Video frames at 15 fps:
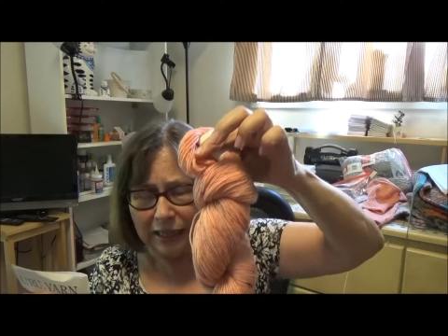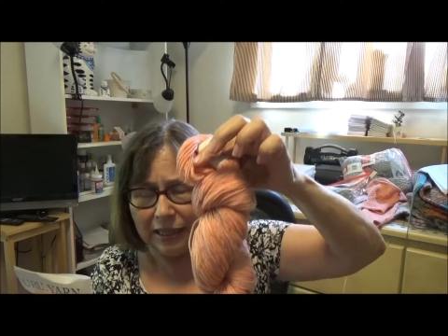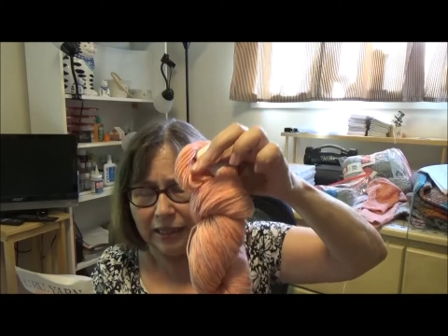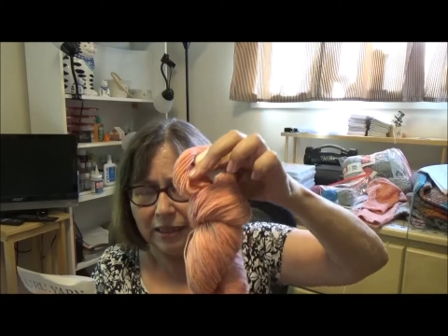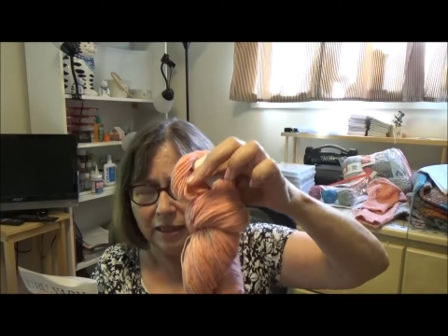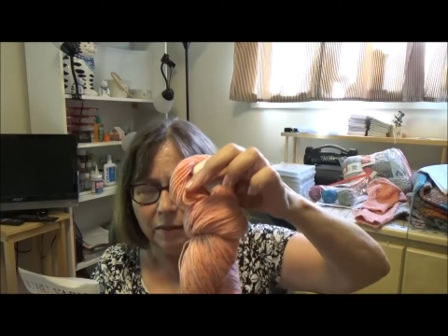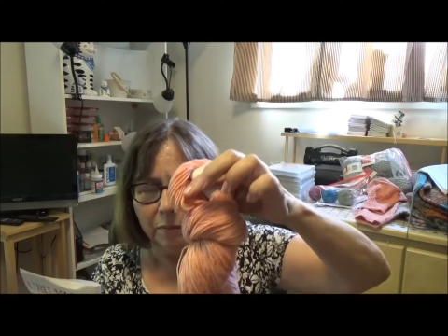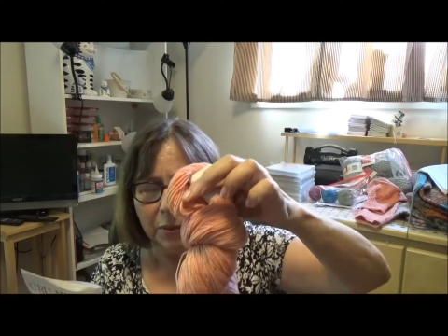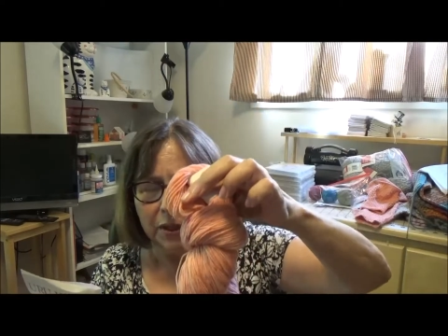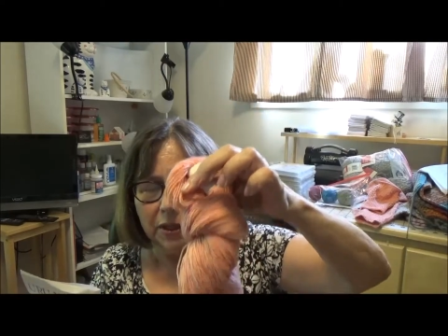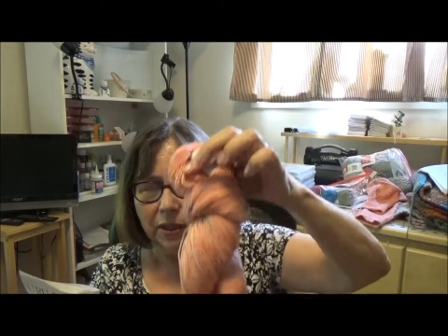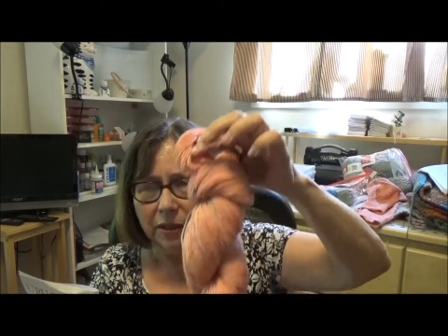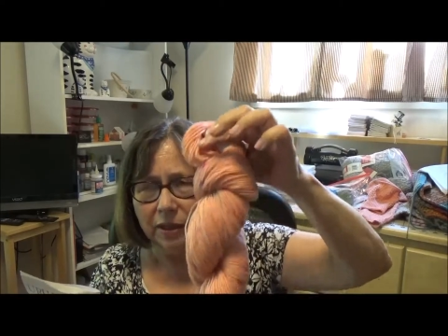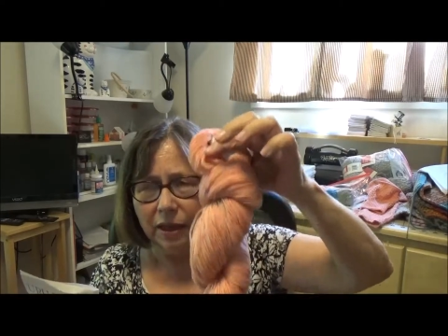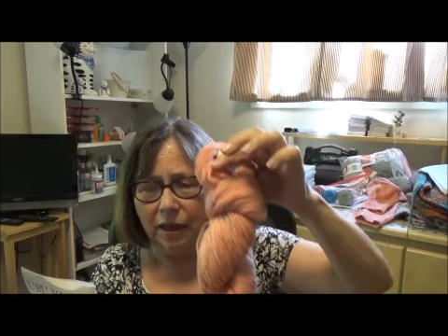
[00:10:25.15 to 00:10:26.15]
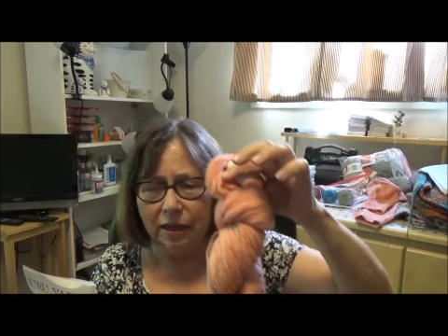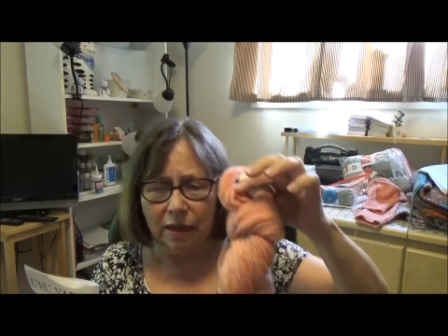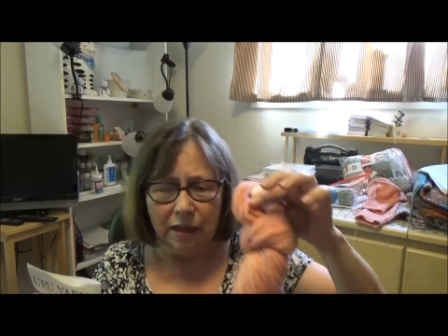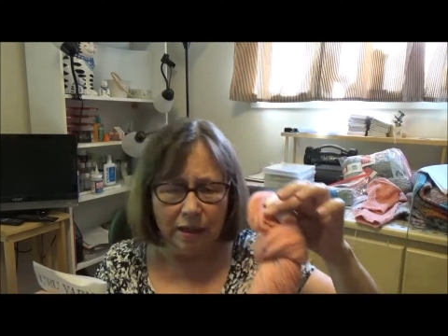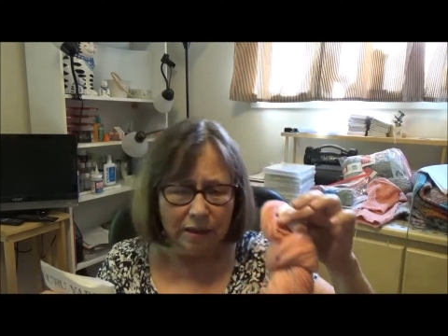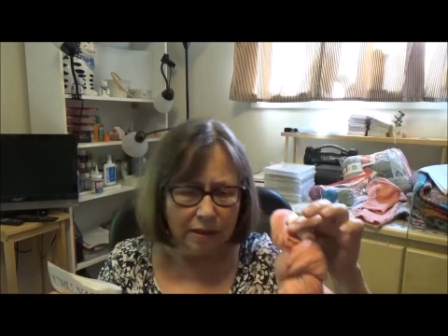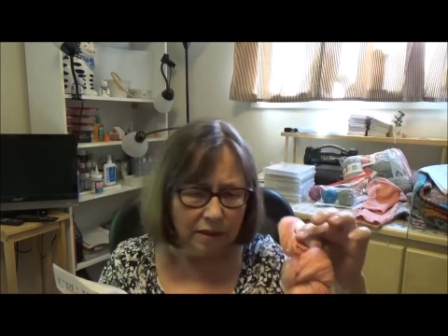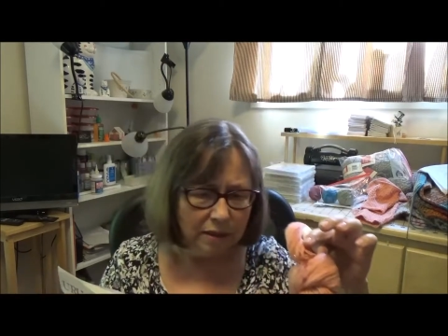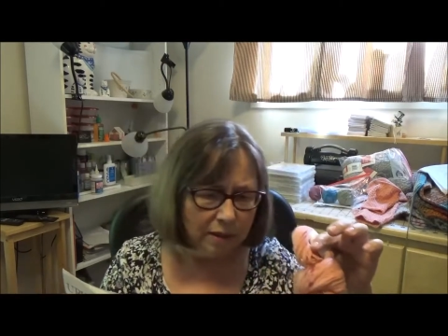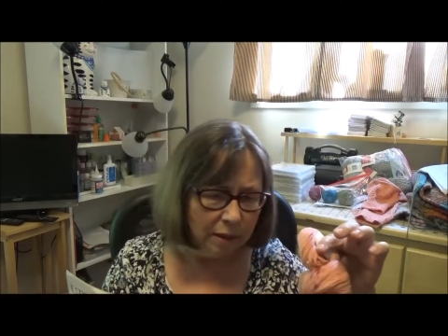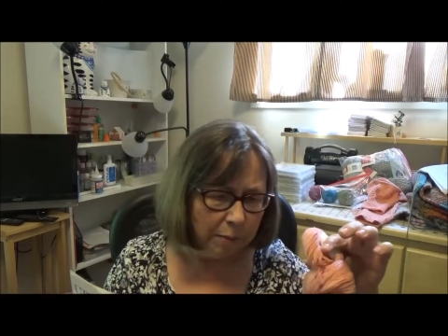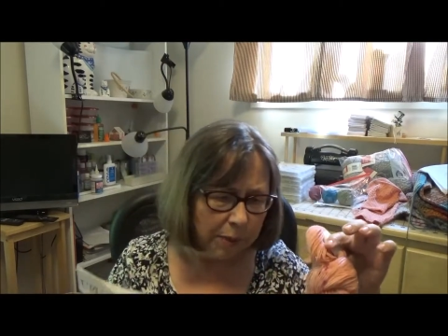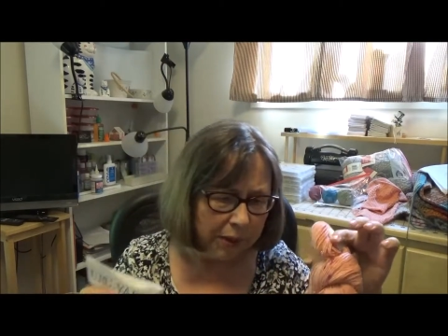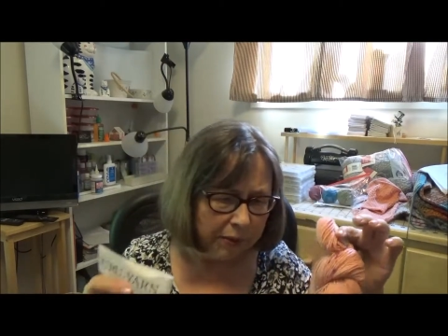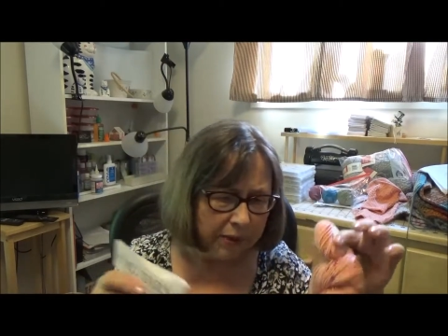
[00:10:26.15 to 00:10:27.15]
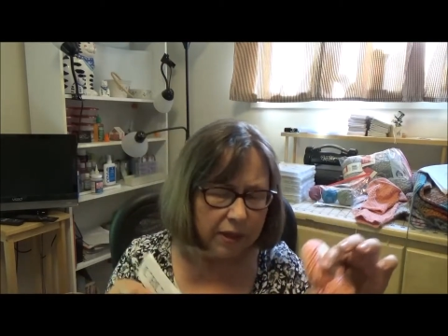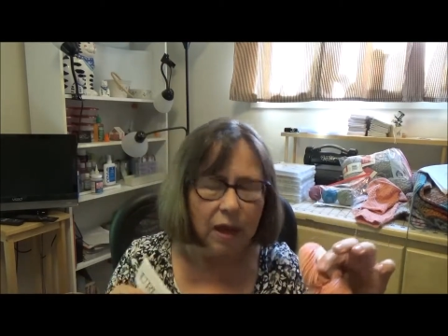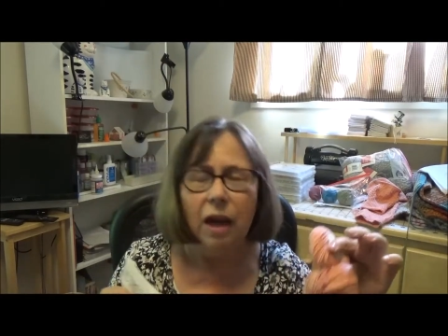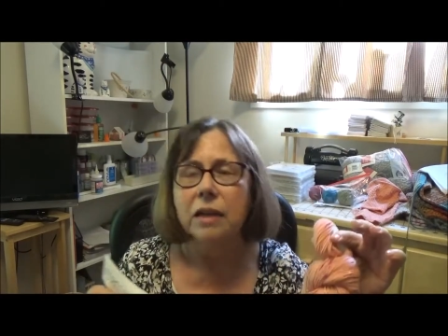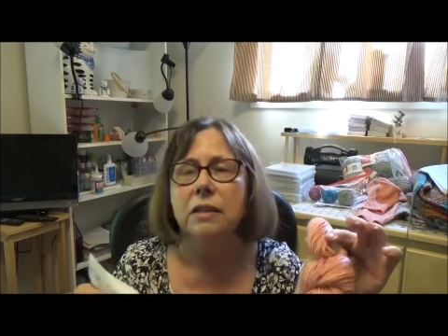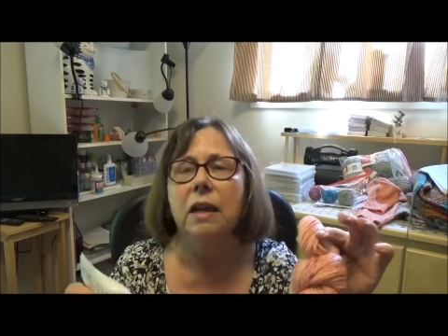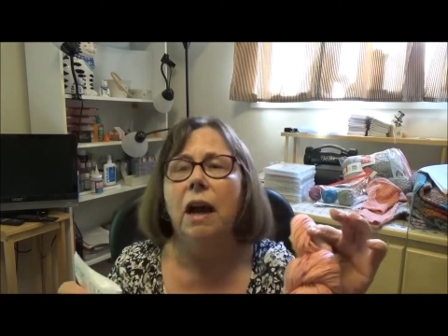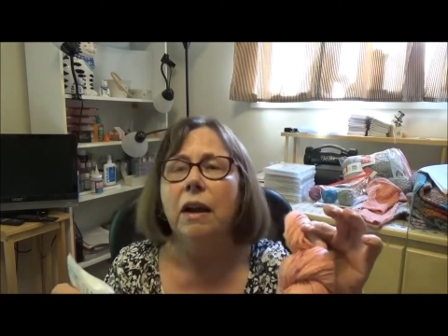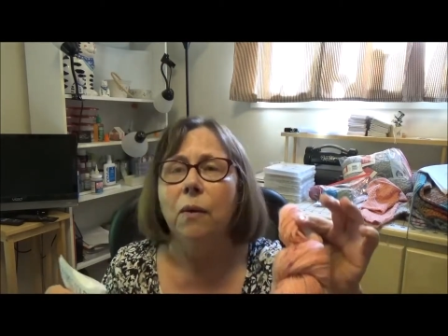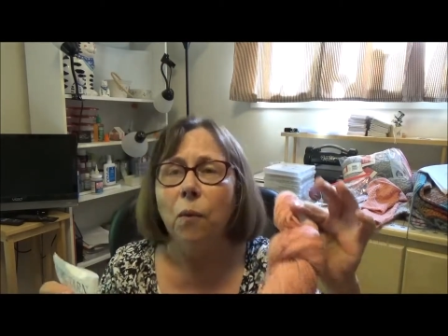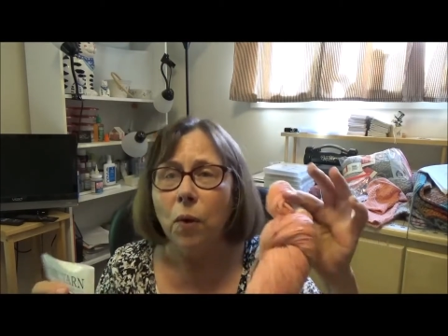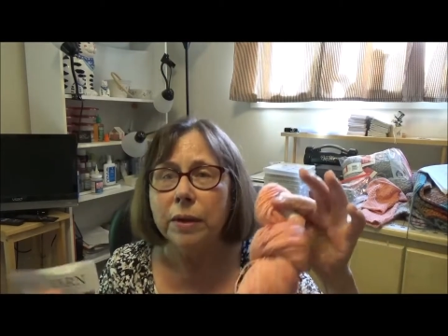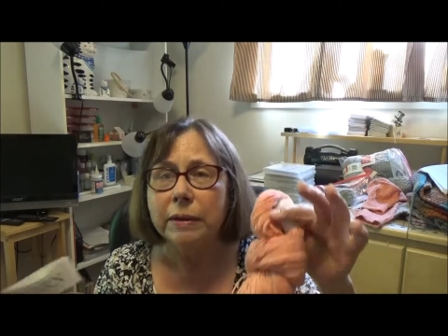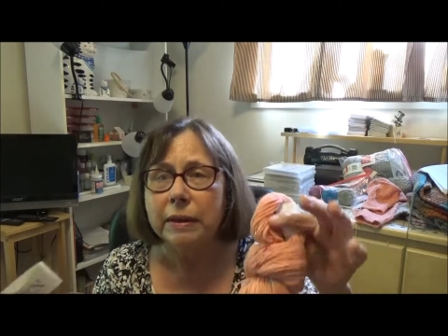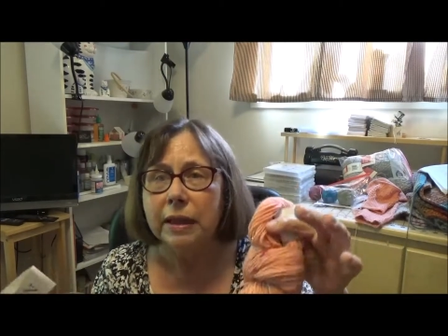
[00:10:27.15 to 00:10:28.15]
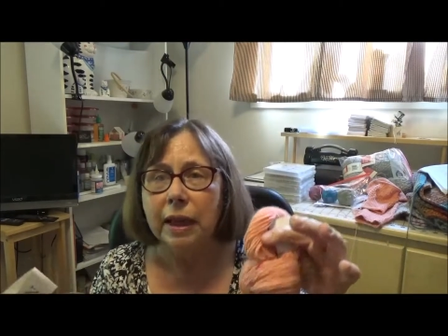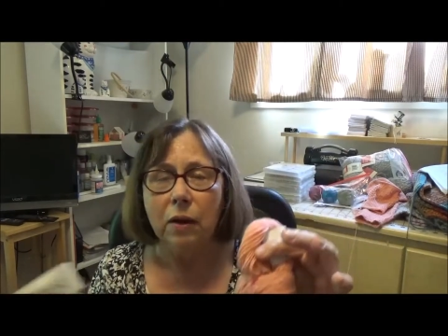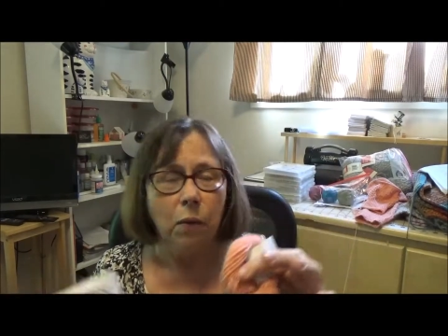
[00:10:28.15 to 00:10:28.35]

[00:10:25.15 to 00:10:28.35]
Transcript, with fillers: this because I got a pair of socks out of one skein.